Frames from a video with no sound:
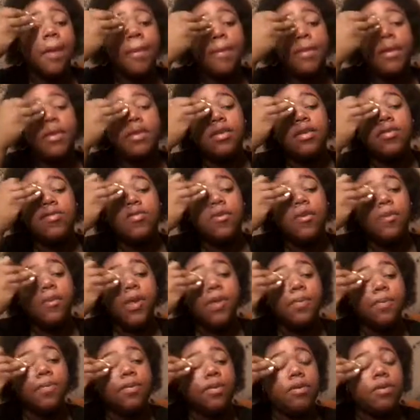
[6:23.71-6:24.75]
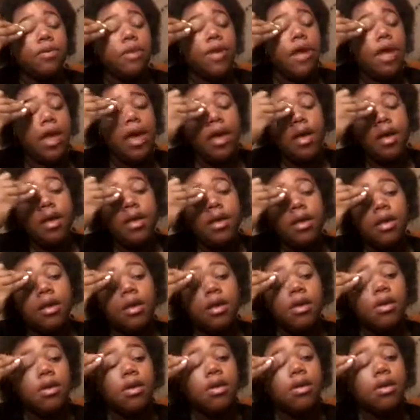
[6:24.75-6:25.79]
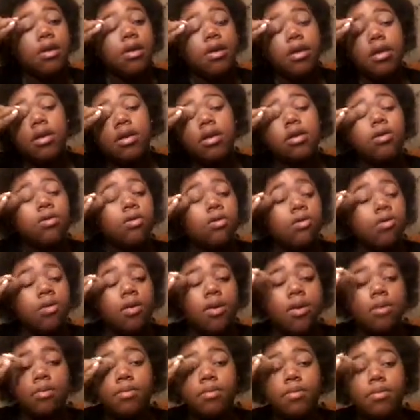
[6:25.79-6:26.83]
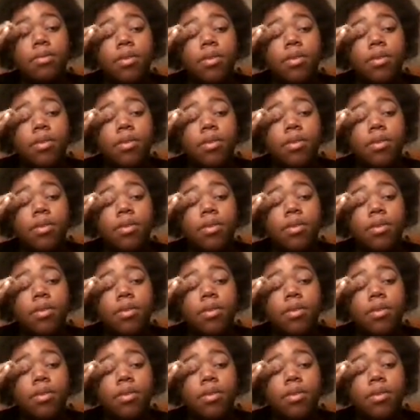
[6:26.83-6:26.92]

But this is for people that want